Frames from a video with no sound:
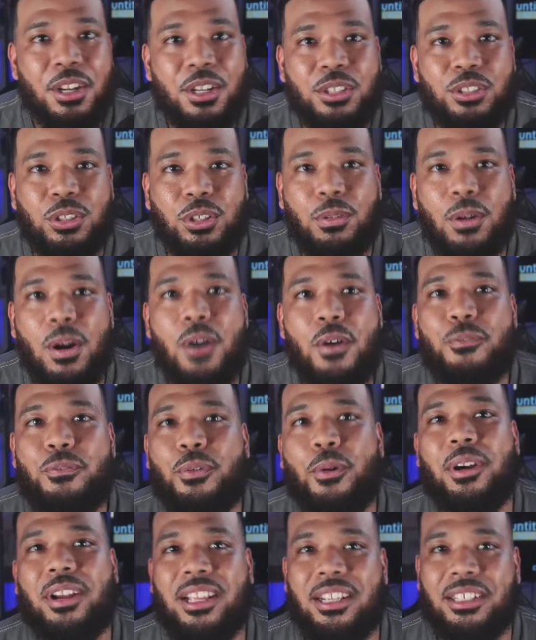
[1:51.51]
Jerome
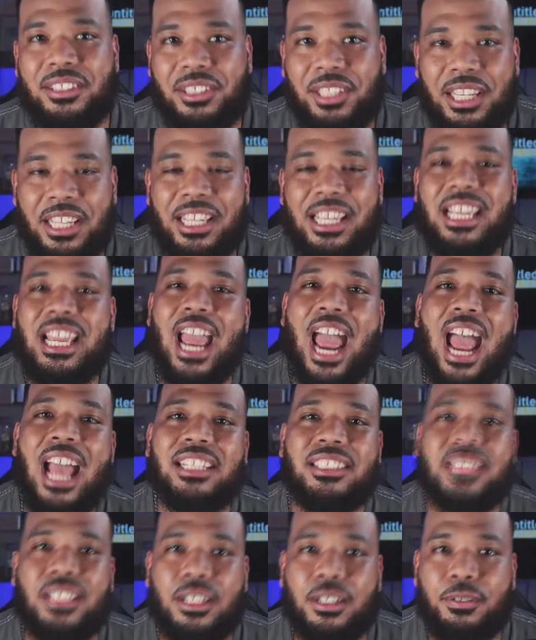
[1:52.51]
Ford can see. He
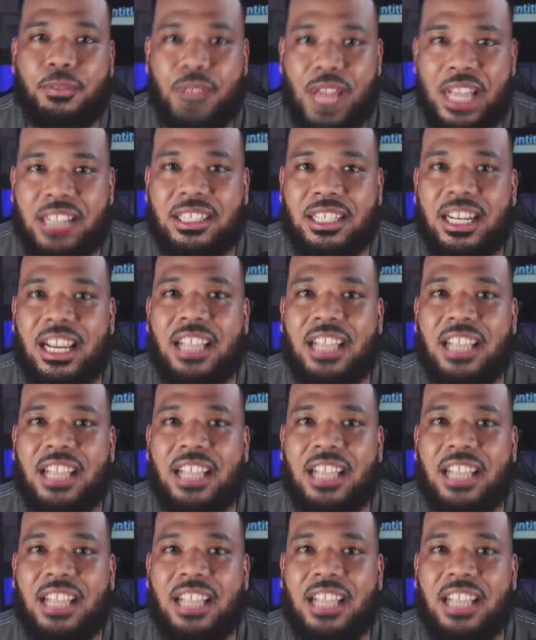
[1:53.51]
has good vision.